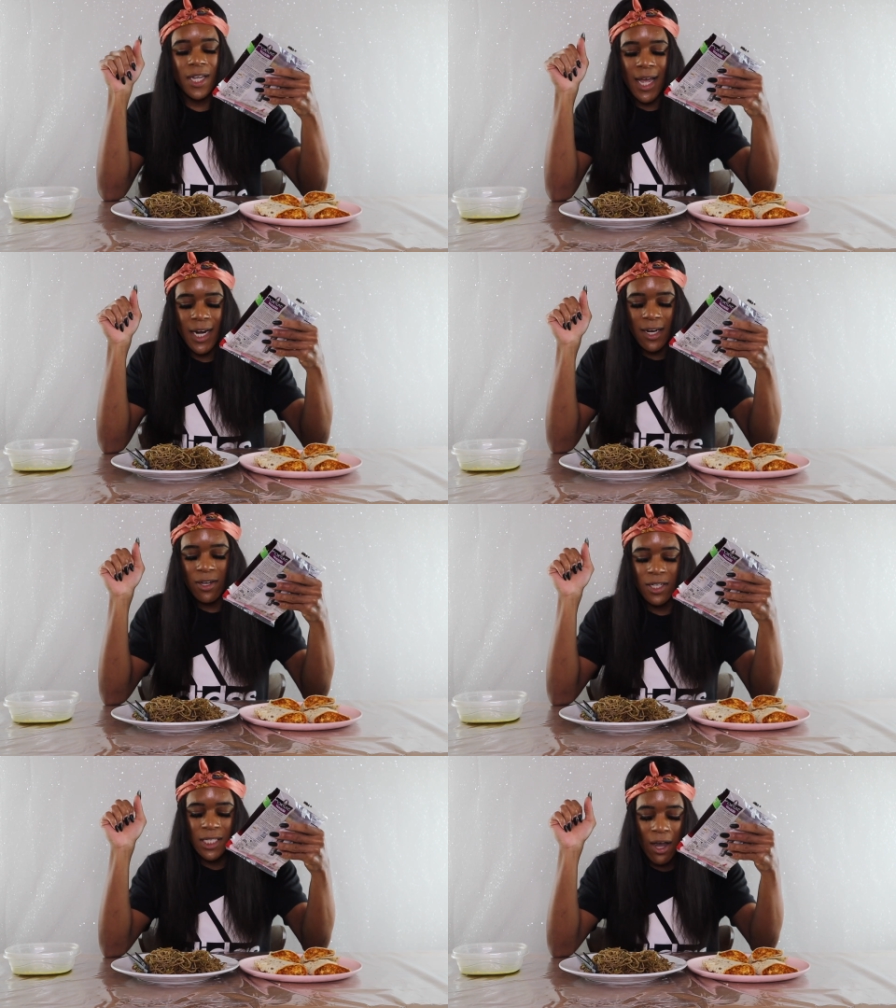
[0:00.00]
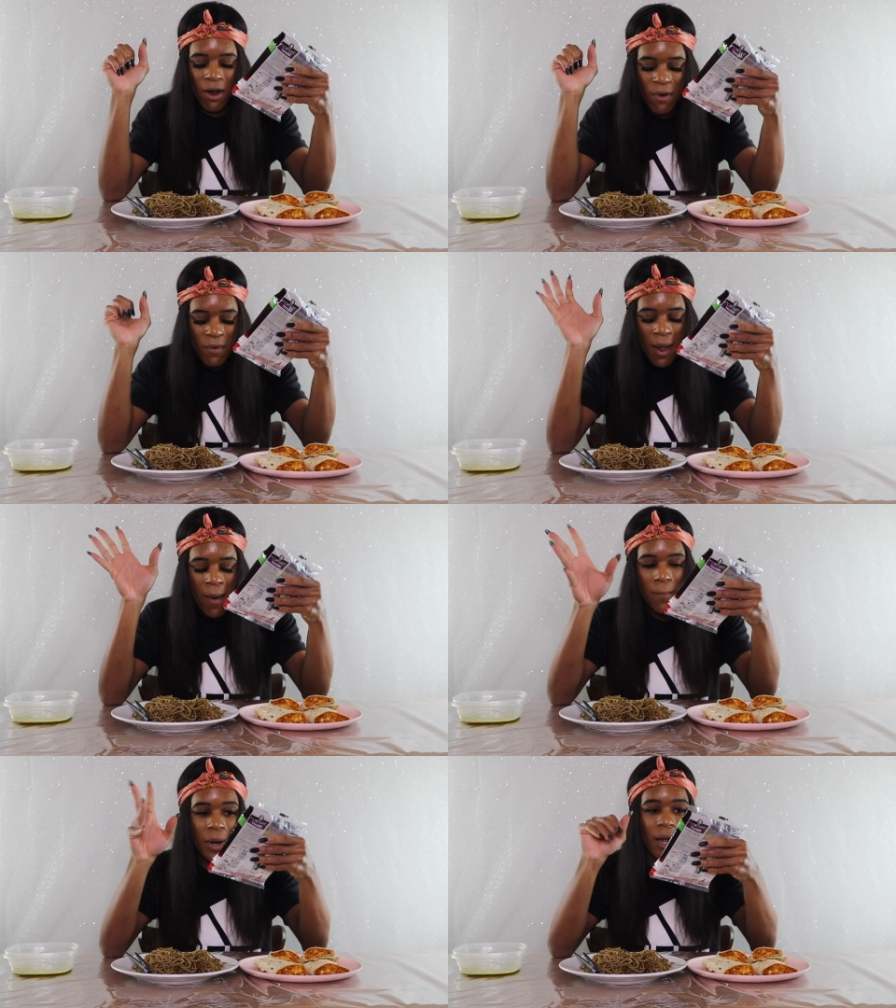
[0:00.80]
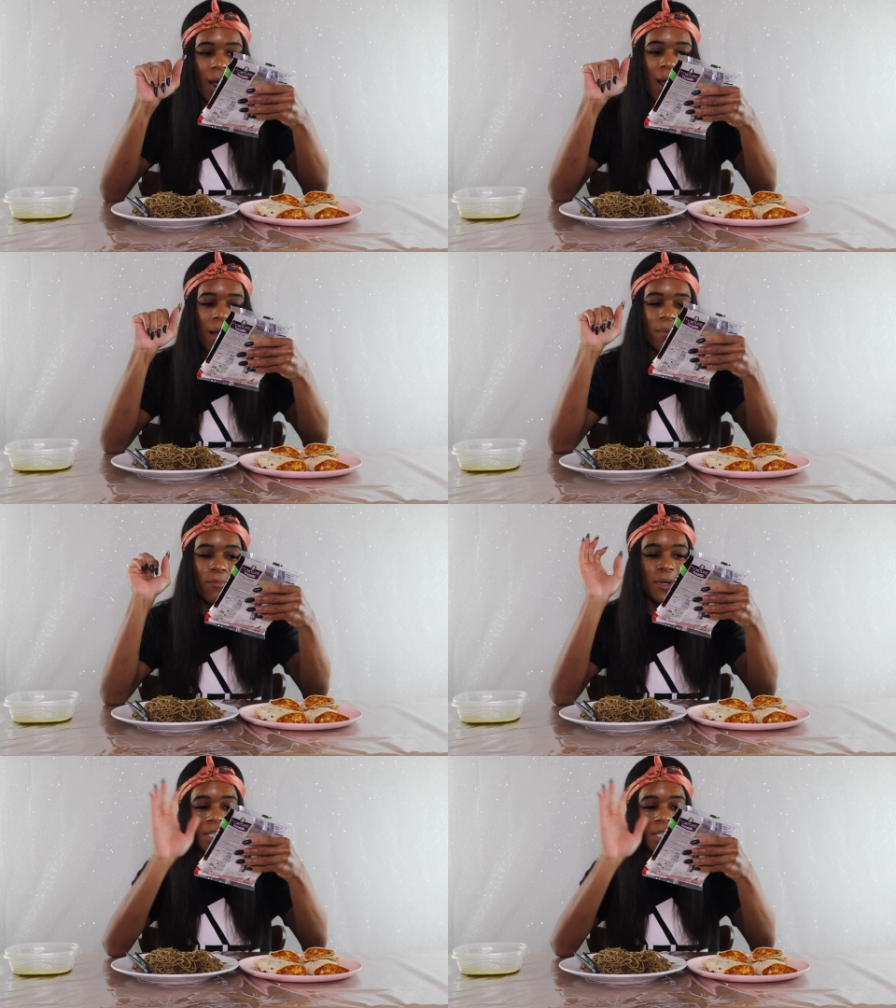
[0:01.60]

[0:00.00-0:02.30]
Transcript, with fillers: get it yourself. But